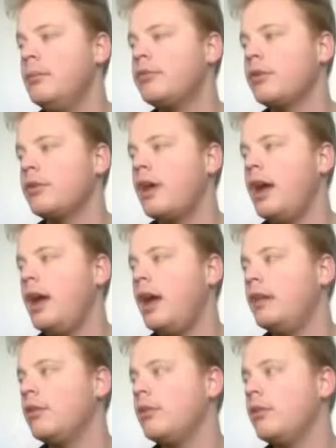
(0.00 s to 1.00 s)
So
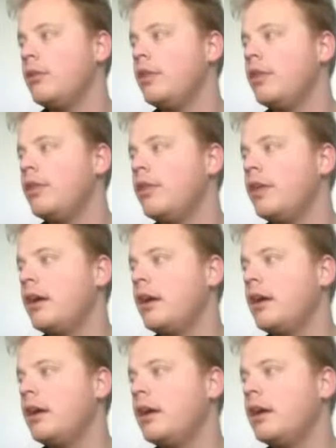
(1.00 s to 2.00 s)
Kate, the one
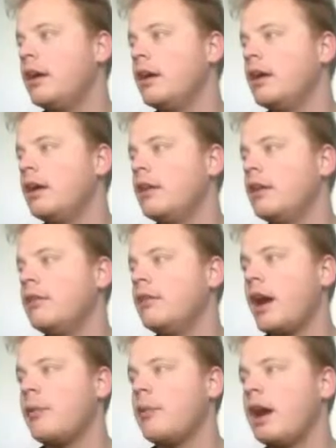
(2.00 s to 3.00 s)
thing
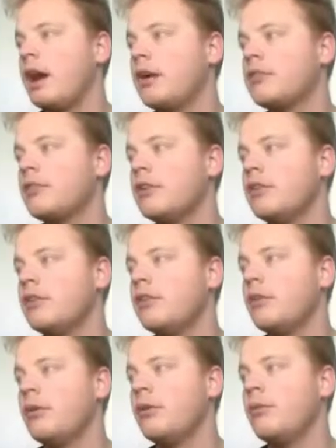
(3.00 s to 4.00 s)
that I would ask is
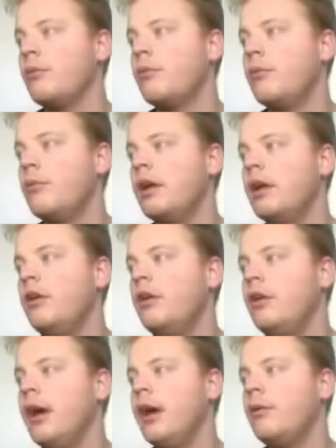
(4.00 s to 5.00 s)
your
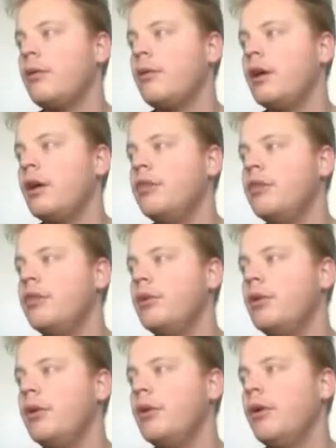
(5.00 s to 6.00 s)
internet run
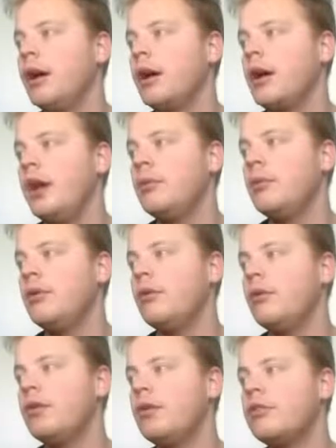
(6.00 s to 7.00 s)
through a cable
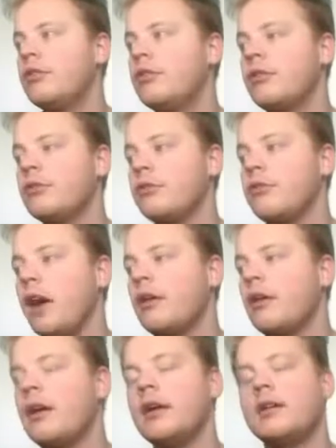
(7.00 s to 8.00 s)
or is it through
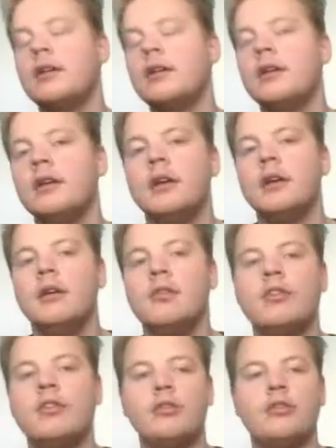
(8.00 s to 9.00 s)
satellite?
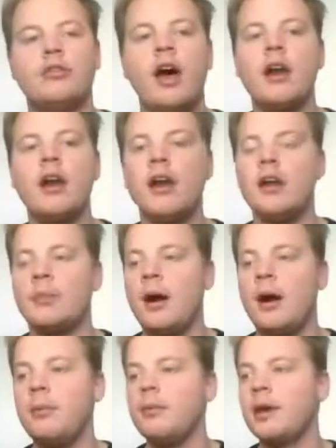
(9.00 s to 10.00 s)
Through satellite, you're
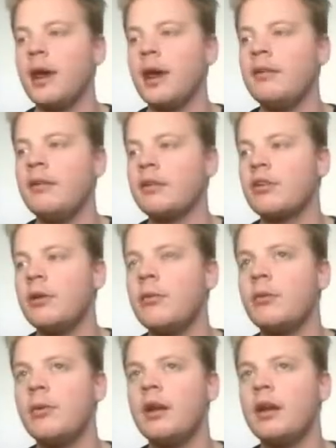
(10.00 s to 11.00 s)
probably going to have
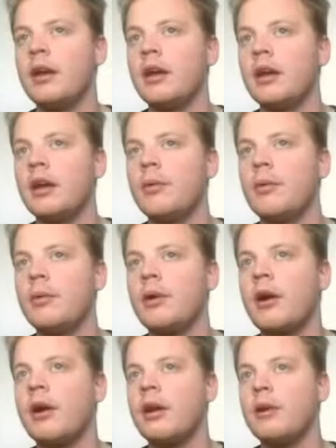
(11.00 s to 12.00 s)
trouble running a
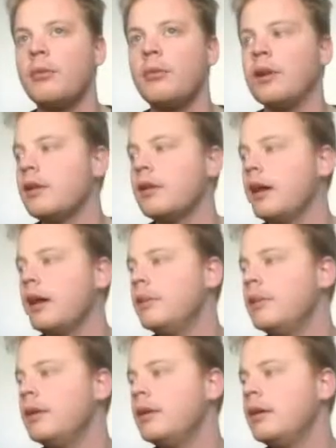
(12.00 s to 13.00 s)
webinar at any point in
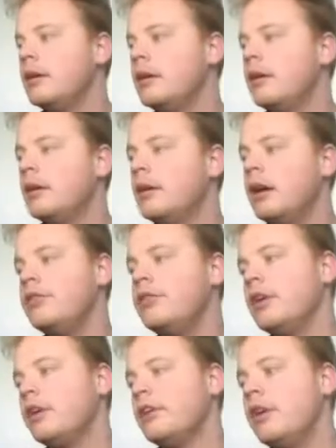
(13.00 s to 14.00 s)
time. A
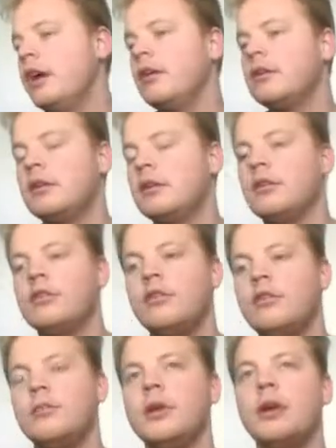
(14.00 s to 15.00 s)
DSL
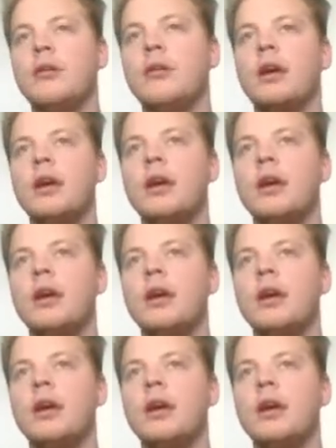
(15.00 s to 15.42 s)
should be okay.